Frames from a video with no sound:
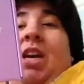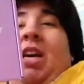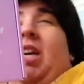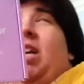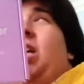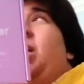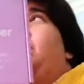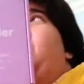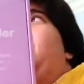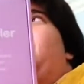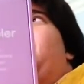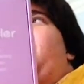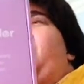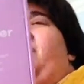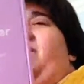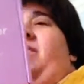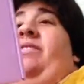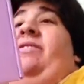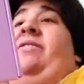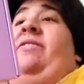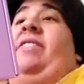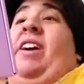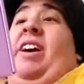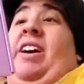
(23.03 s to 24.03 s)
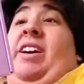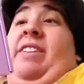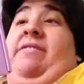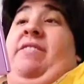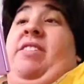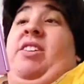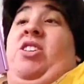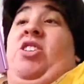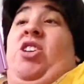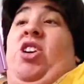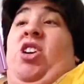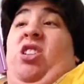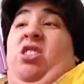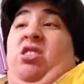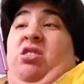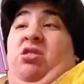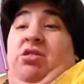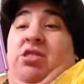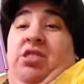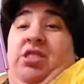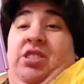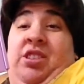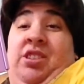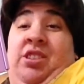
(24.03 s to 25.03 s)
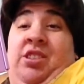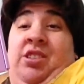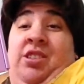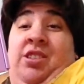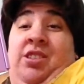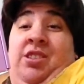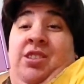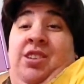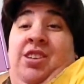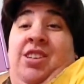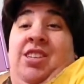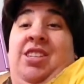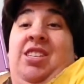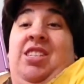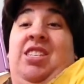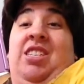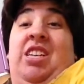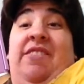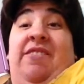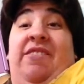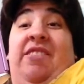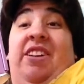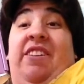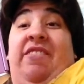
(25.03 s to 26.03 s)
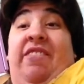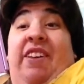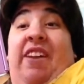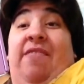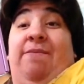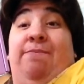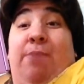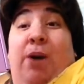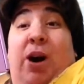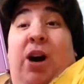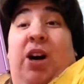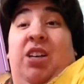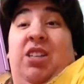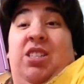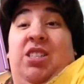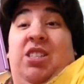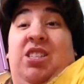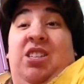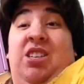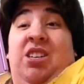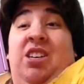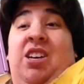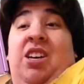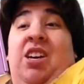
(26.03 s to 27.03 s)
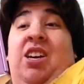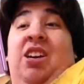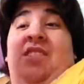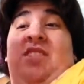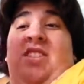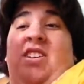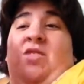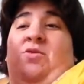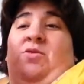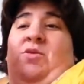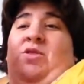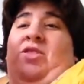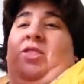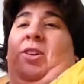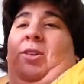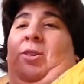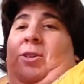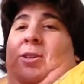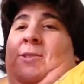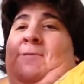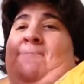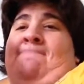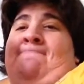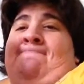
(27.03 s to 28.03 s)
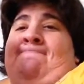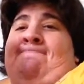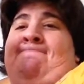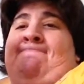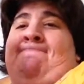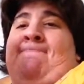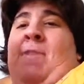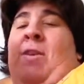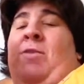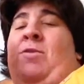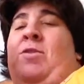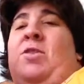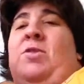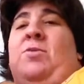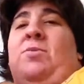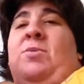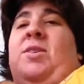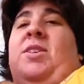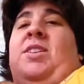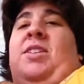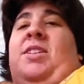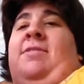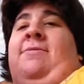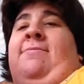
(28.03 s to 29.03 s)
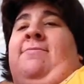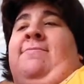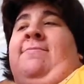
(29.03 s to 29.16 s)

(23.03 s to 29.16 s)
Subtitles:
it was $75. 75 bucks. This was 30. I was like, really?